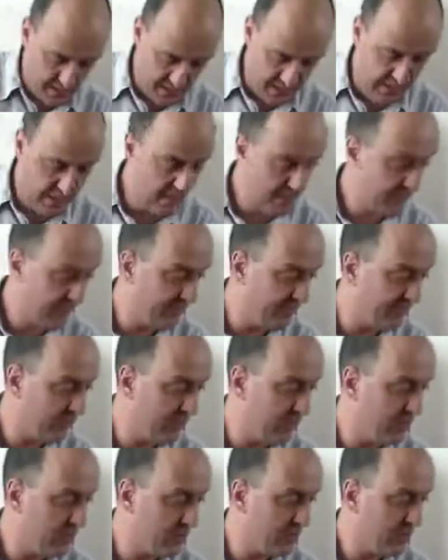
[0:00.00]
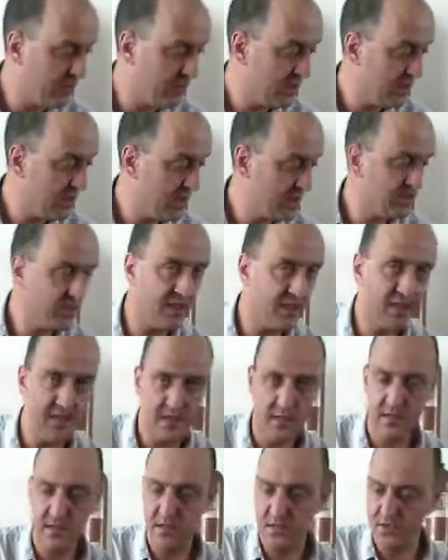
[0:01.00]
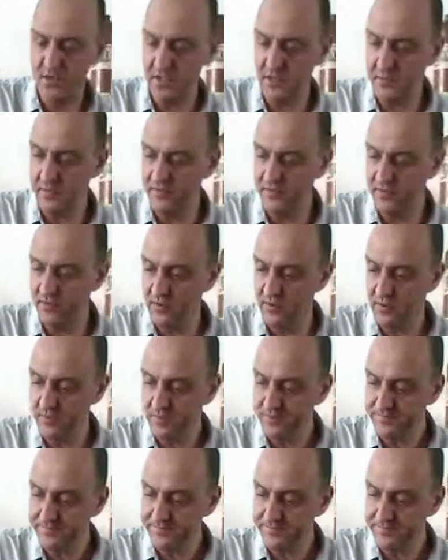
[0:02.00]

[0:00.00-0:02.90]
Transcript: An ebony fingerboard, as I said before.